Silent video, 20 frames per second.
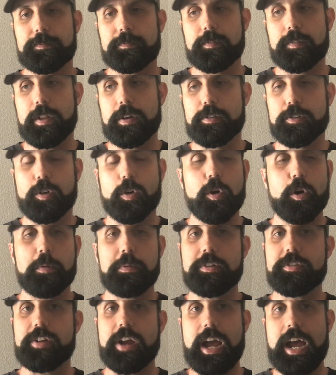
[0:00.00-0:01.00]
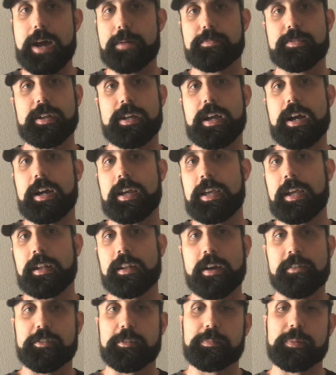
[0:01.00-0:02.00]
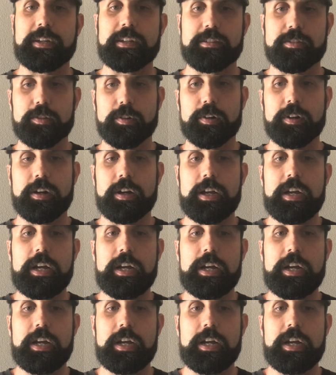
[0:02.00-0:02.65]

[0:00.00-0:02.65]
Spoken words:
there was a whole bunch of apps that got kicked off the Play Store.